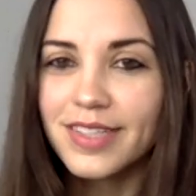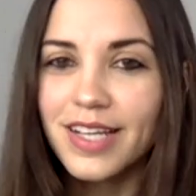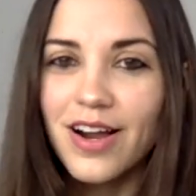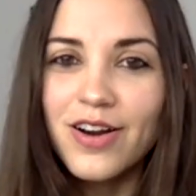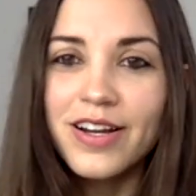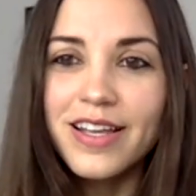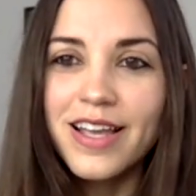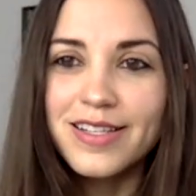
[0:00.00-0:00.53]

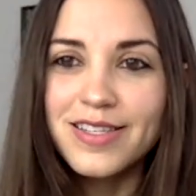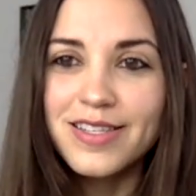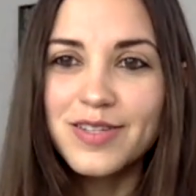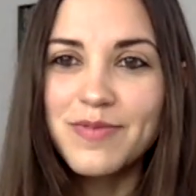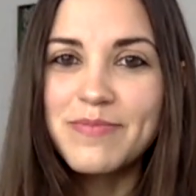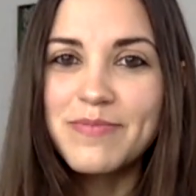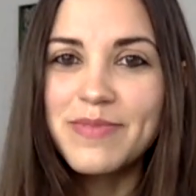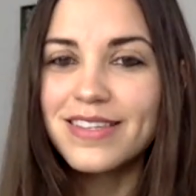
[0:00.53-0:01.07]
are against
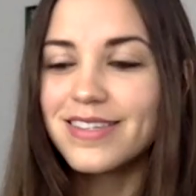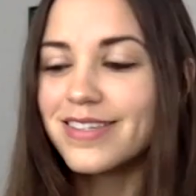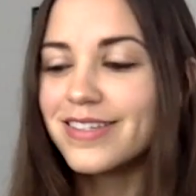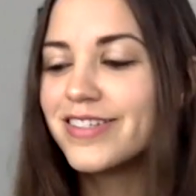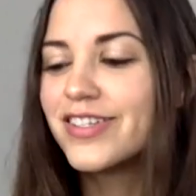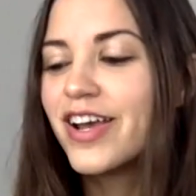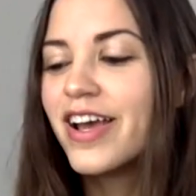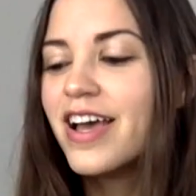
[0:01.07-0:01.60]
my
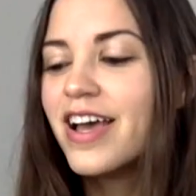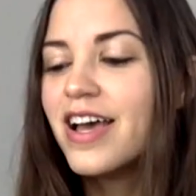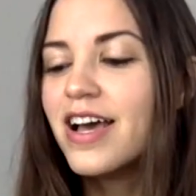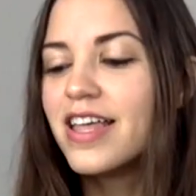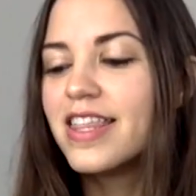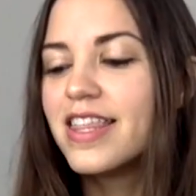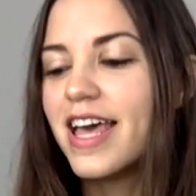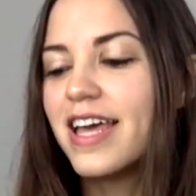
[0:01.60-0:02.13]
message.
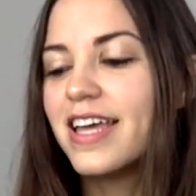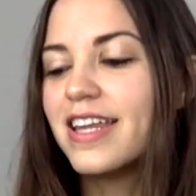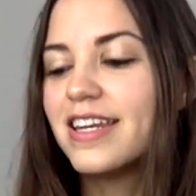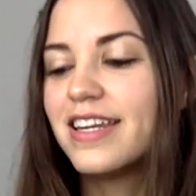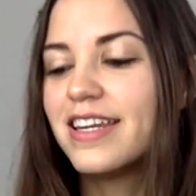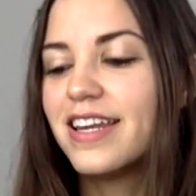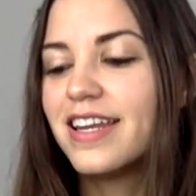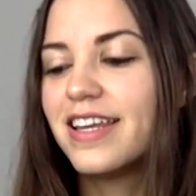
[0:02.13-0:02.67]

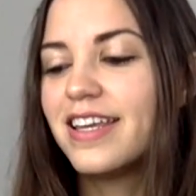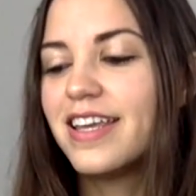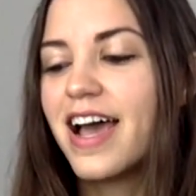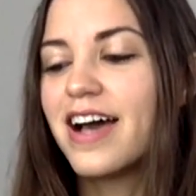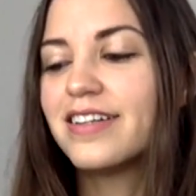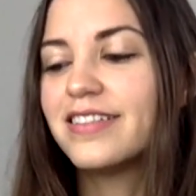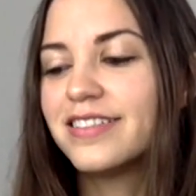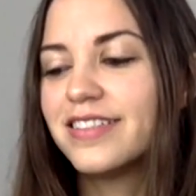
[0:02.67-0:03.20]
Then,
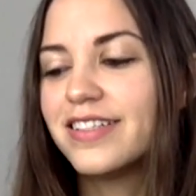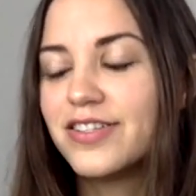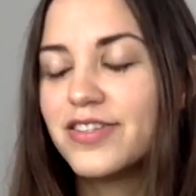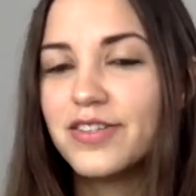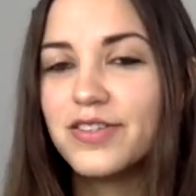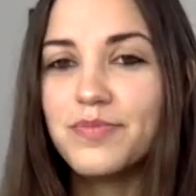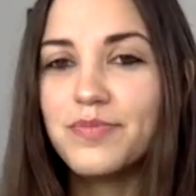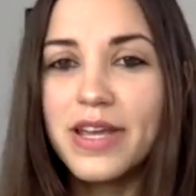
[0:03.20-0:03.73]
yeah,
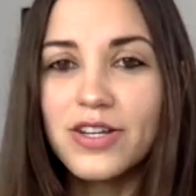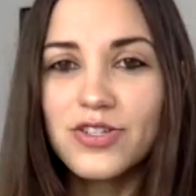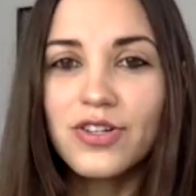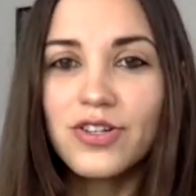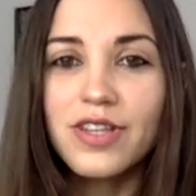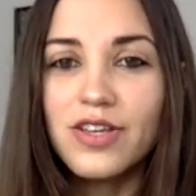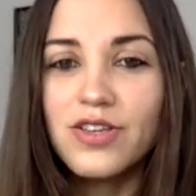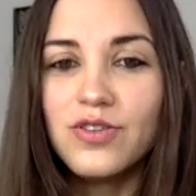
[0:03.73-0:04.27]
make
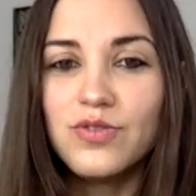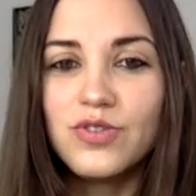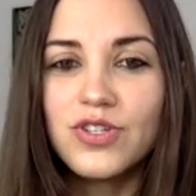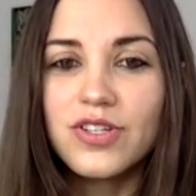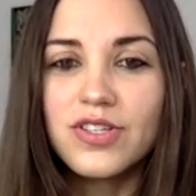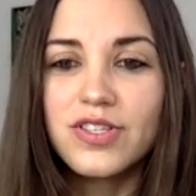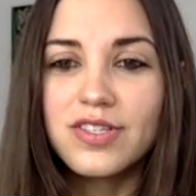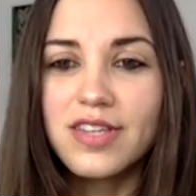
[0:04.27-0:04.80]
sure that you
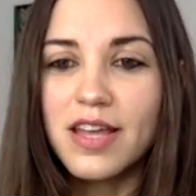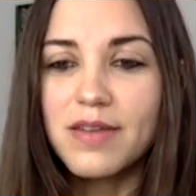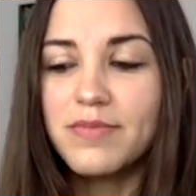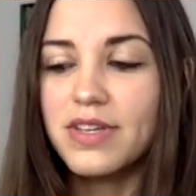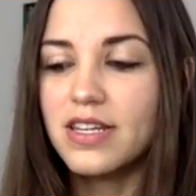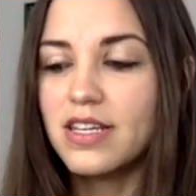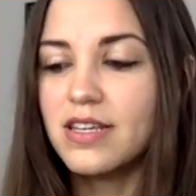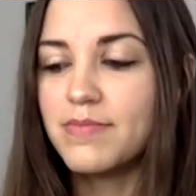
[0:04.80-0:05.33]
just send
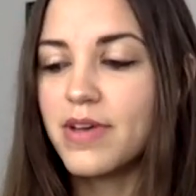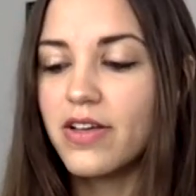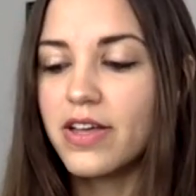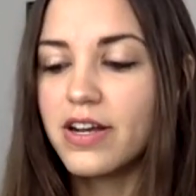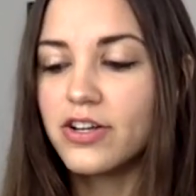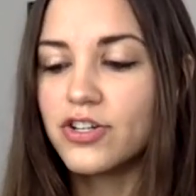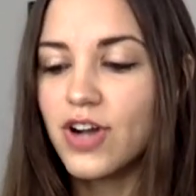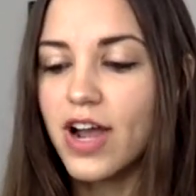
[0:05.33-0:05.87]
me an email,
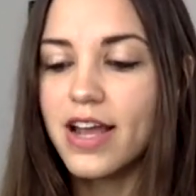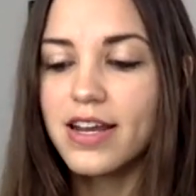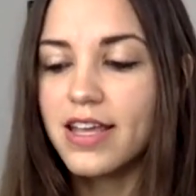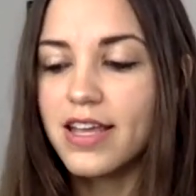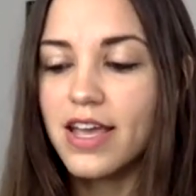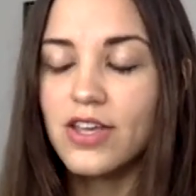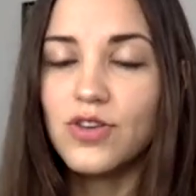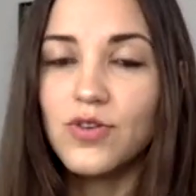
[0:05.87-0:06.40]
and I'll try to
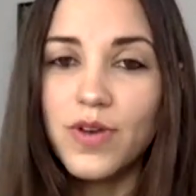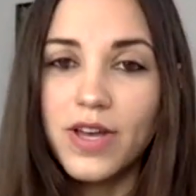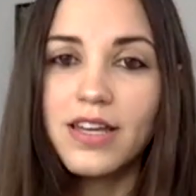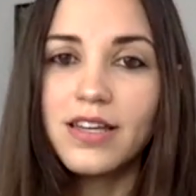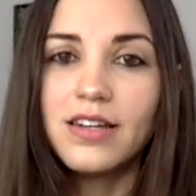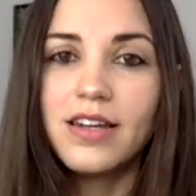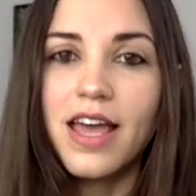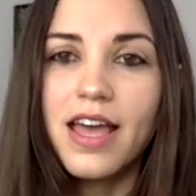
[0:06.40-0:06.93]
get you
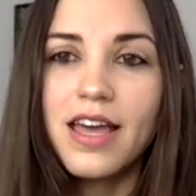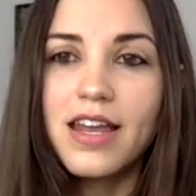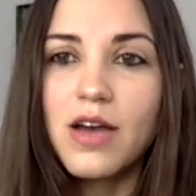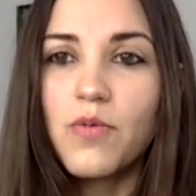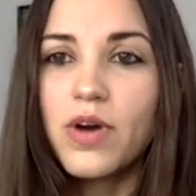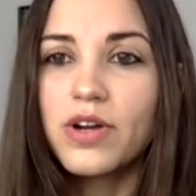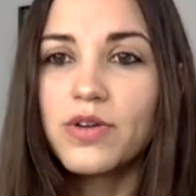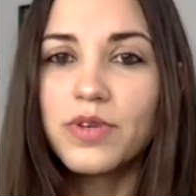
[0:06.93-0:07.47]
in. And
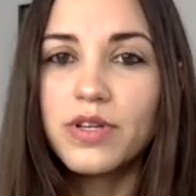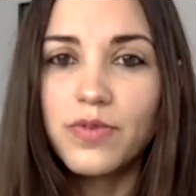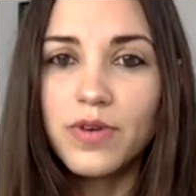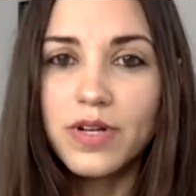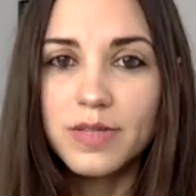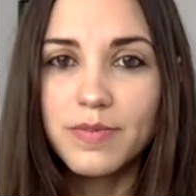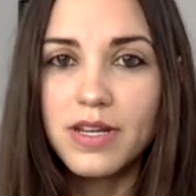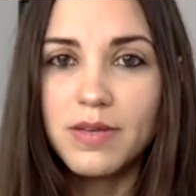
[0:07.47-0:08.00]
I want to read for
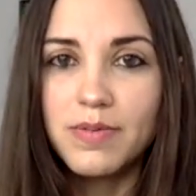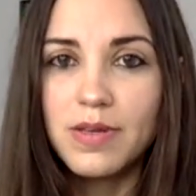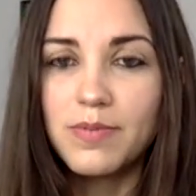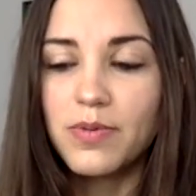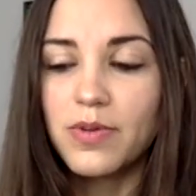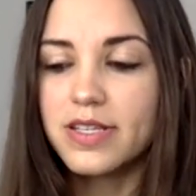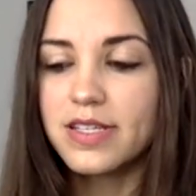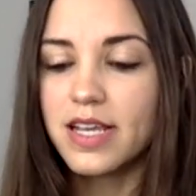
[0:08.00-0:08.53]
as many
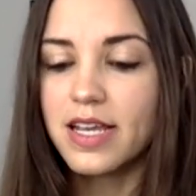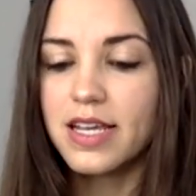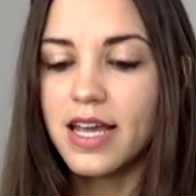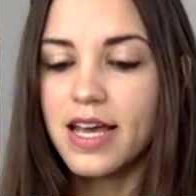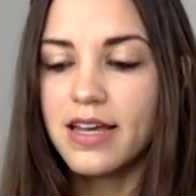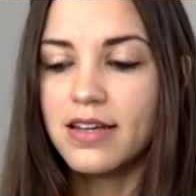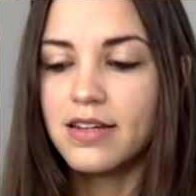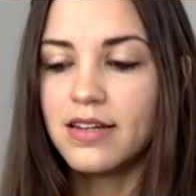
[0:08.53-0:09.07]
people as I
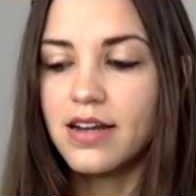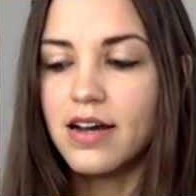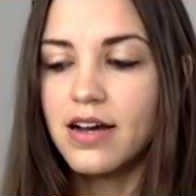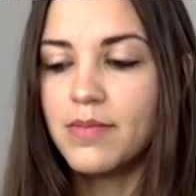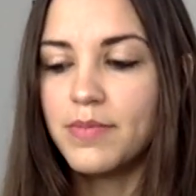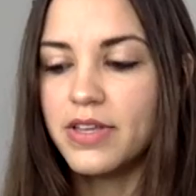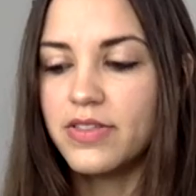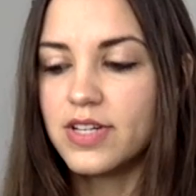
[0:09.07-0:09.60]
can
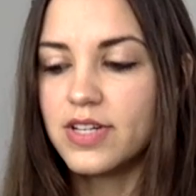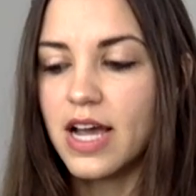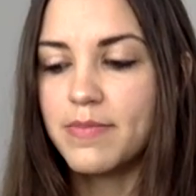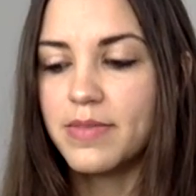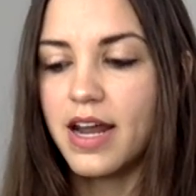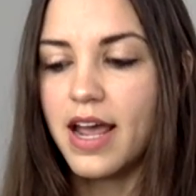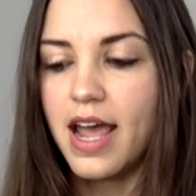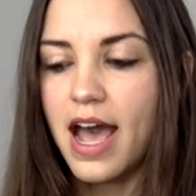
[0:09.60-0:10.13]
in the time
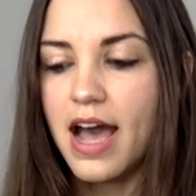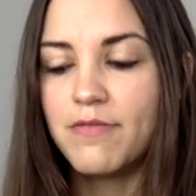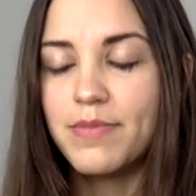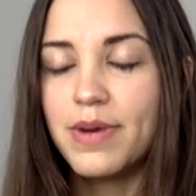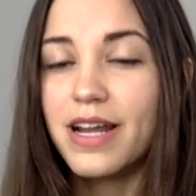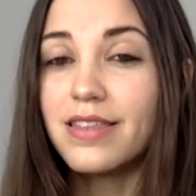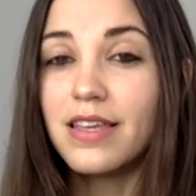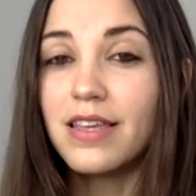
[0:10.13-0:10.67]
that I have.
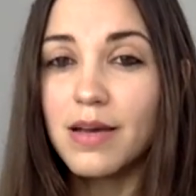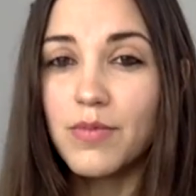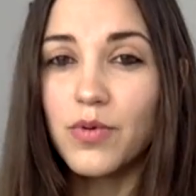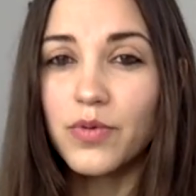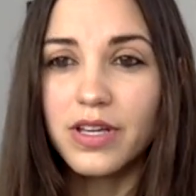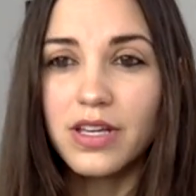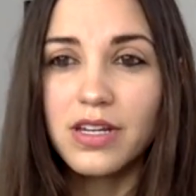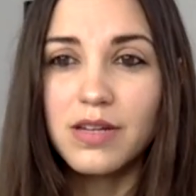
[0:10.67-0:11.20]
But I think I'm
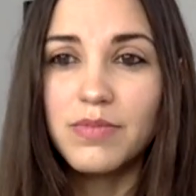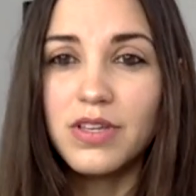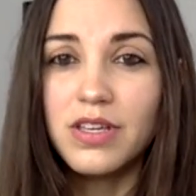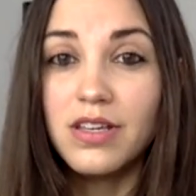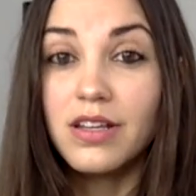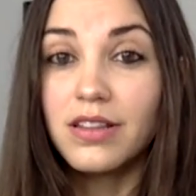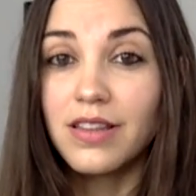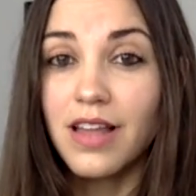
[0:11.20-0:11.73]
only going to
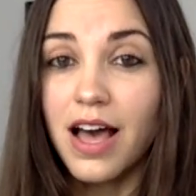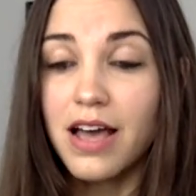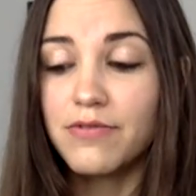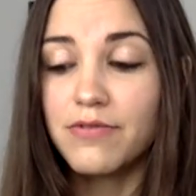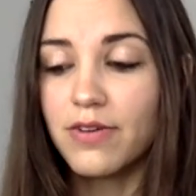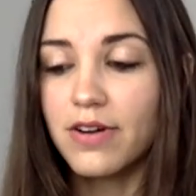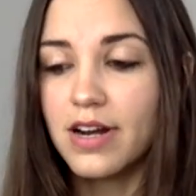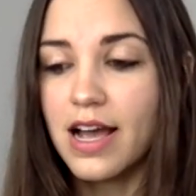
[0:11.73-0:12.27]
be live
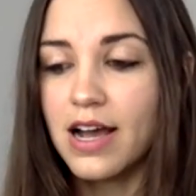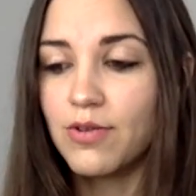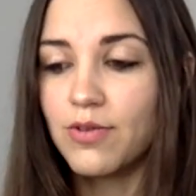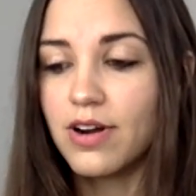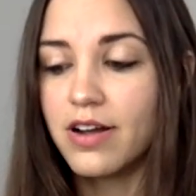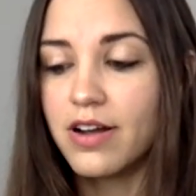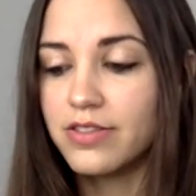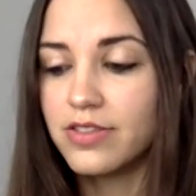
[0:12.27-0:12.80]
for an
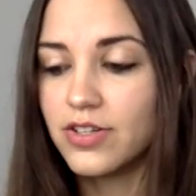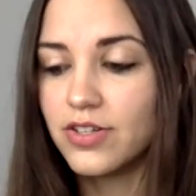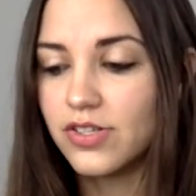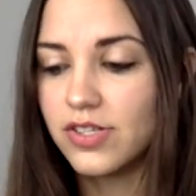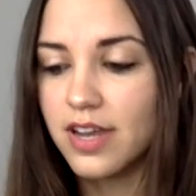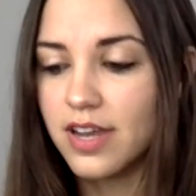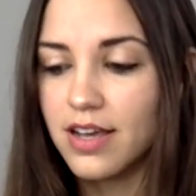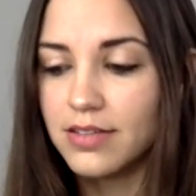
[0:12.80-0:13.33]
hour on
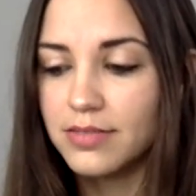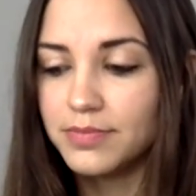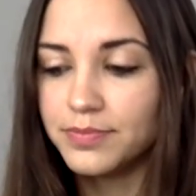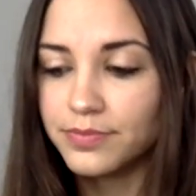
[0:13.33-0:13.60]
Thursday.